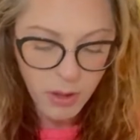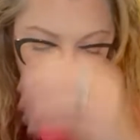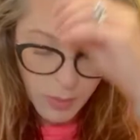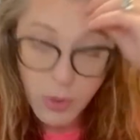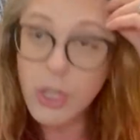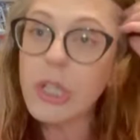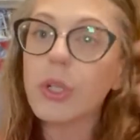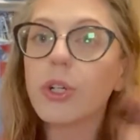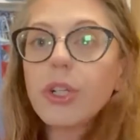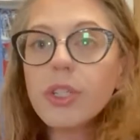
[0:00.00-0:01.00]
I'm going to do a
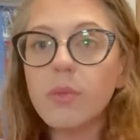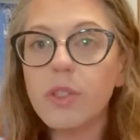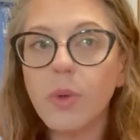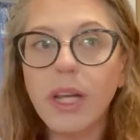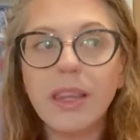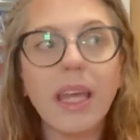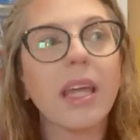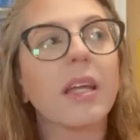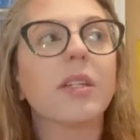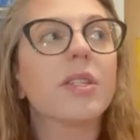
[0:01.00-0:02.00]
Christmas one, I
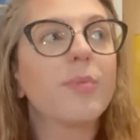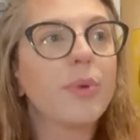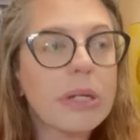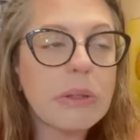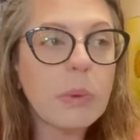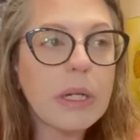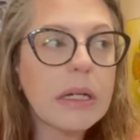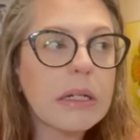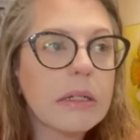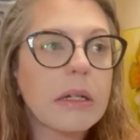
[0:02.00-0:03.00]
think, a spring
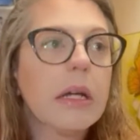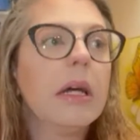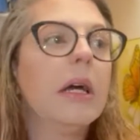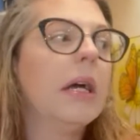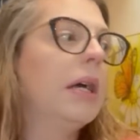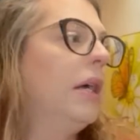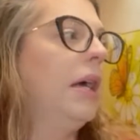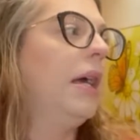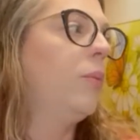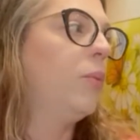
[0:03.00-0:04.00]
one, and